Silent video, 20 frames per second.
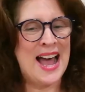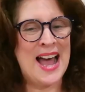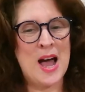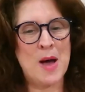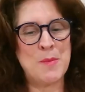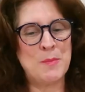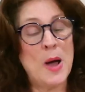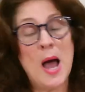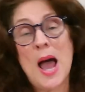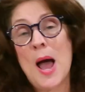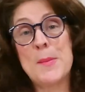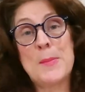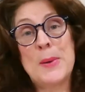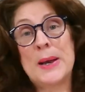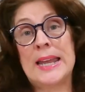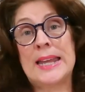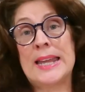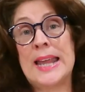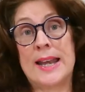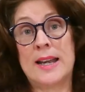
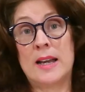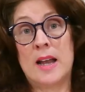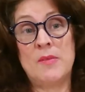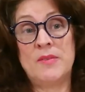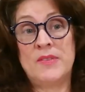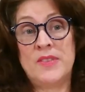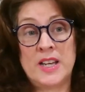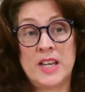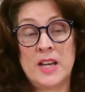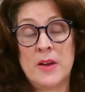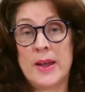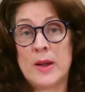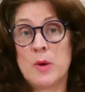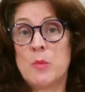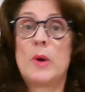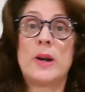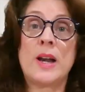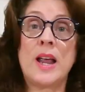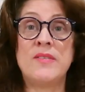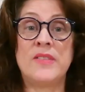But again, I'm
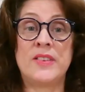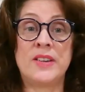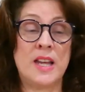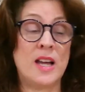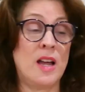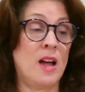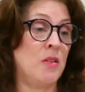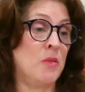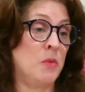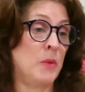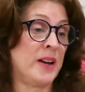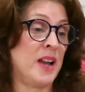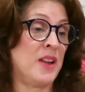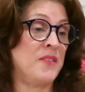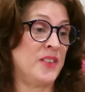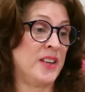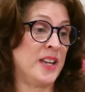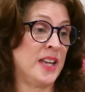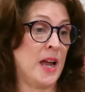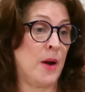videoing what I video when
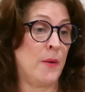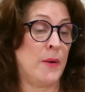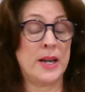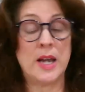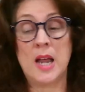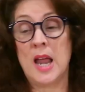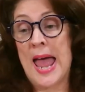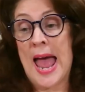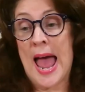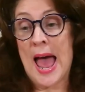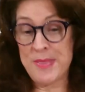I video it,